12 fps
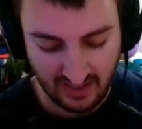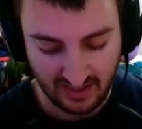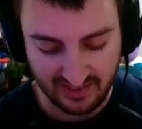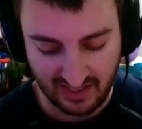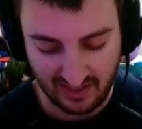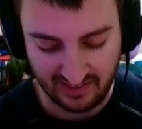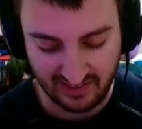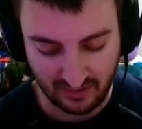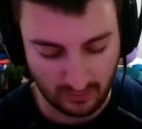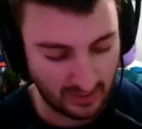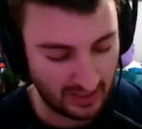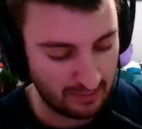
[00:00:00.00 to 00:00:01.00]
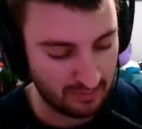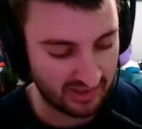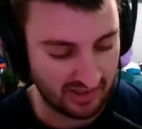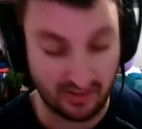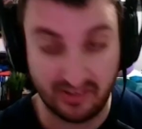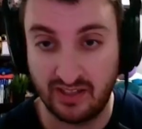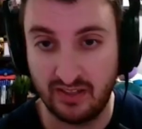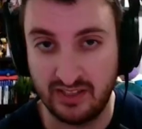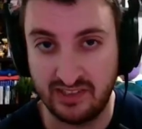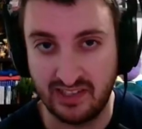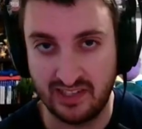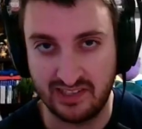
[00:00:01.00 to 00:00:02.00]
It's honestly okay because I'll sell
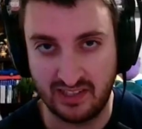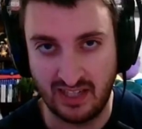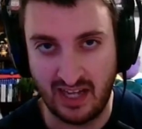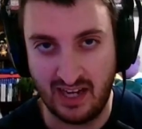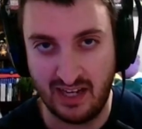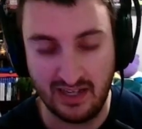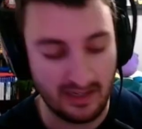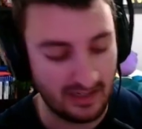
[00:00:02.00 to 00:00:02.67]
these as a lot,